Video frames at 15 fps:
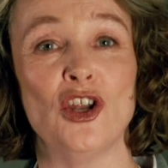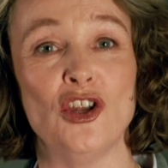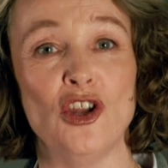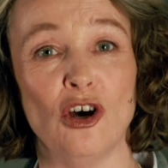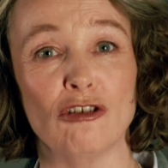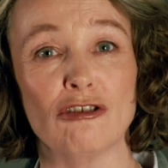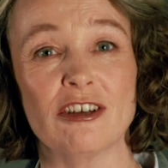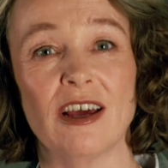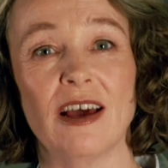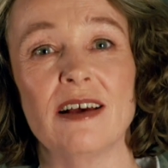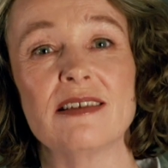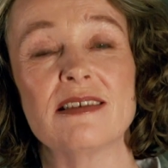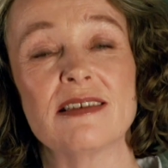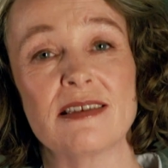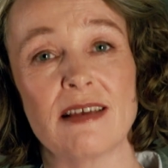not a
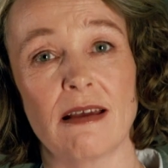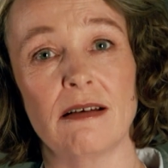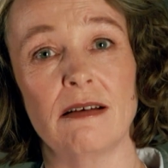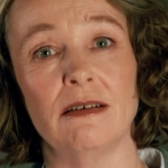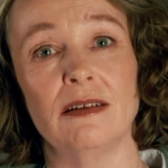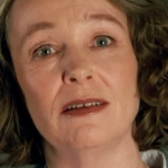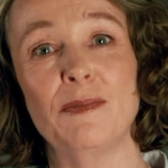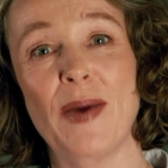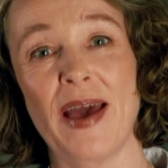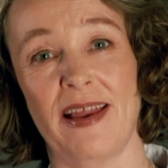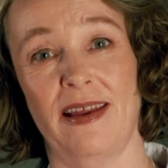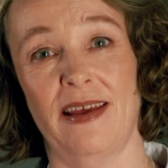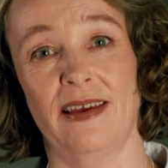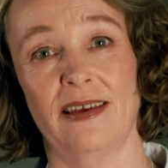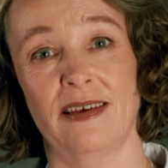single
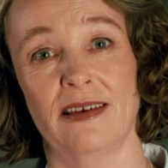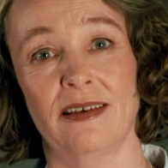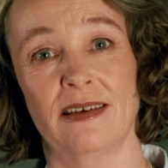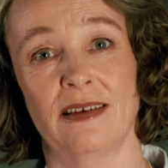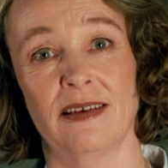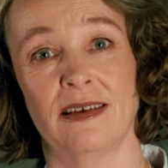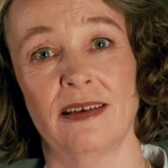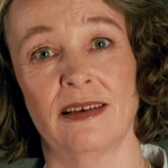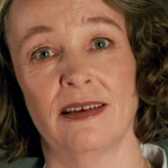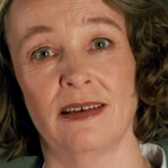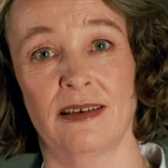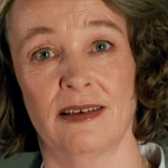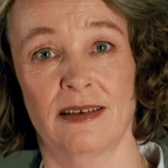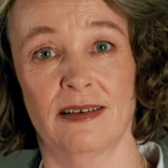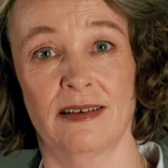penny.
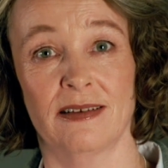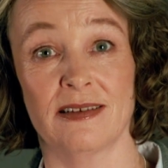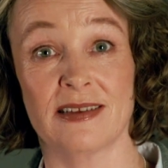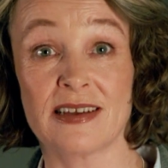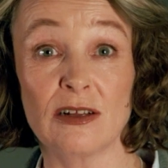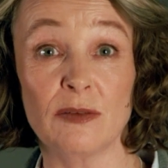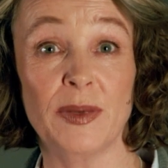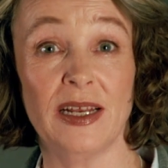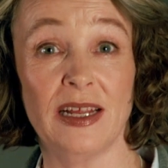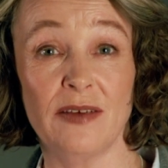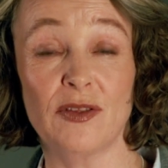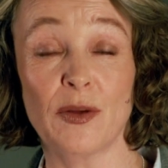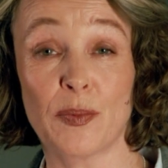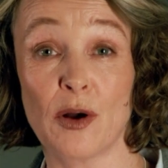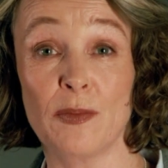Still
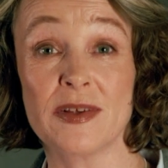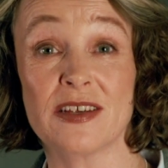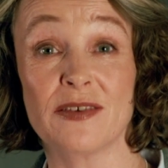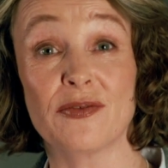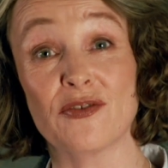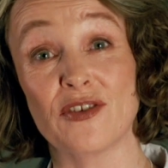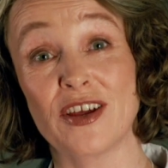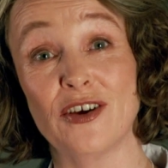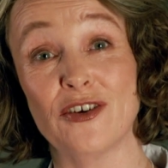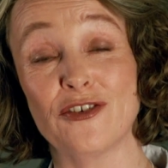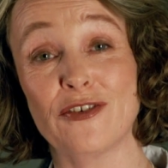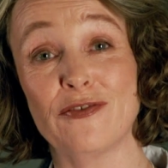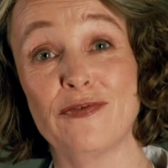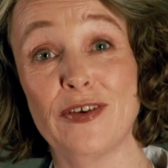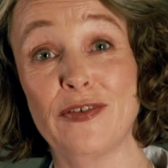believe the promise of
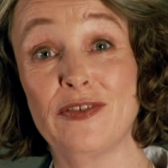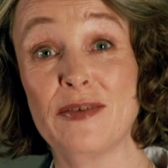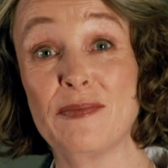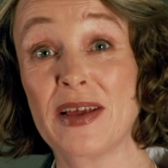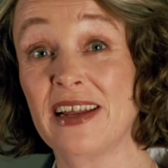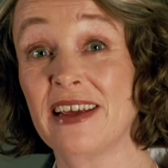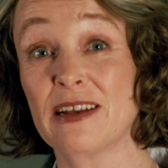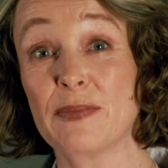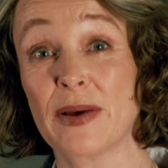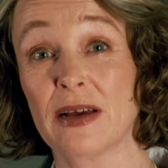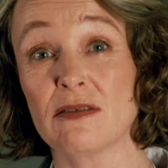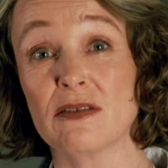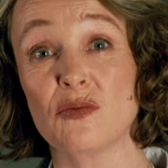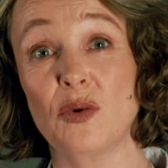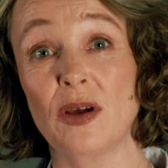£350 million
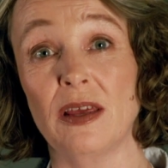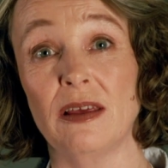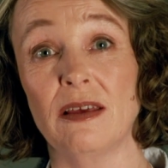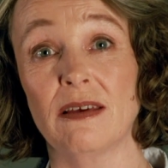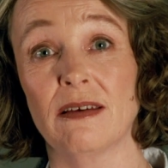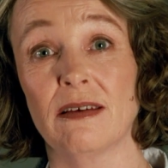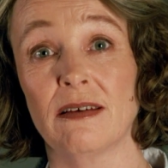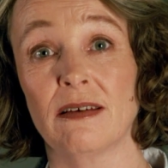a week?